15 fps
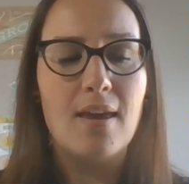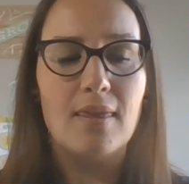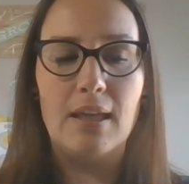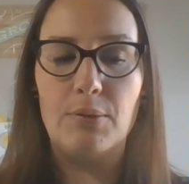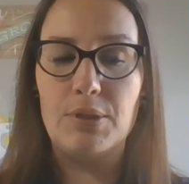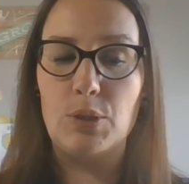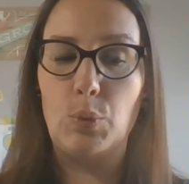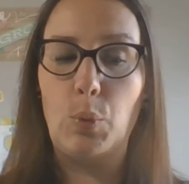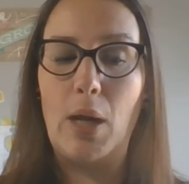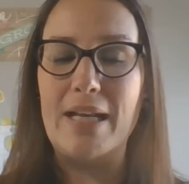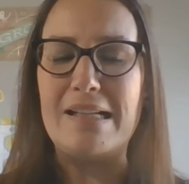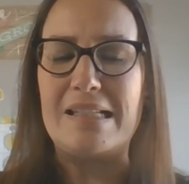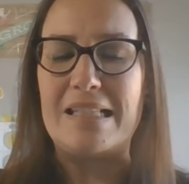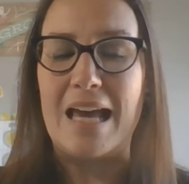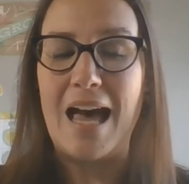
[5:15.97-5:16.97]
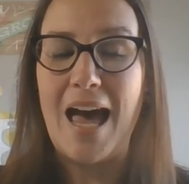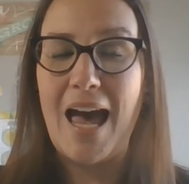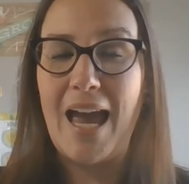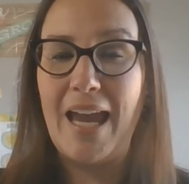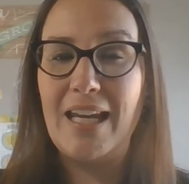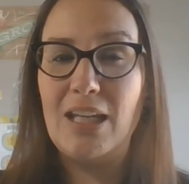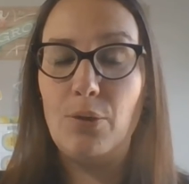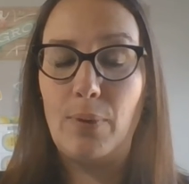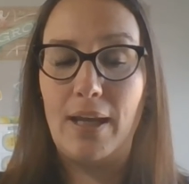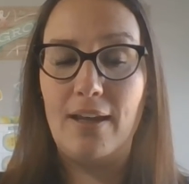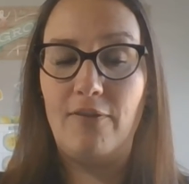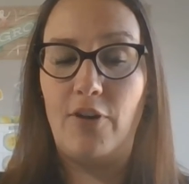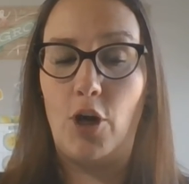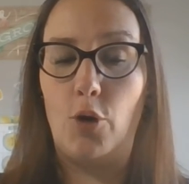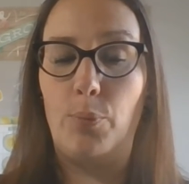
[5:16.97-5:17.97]
There was one tiny ray
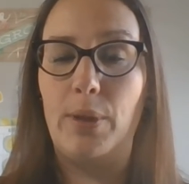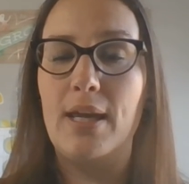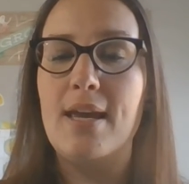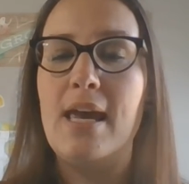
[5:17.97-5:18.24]
of hope.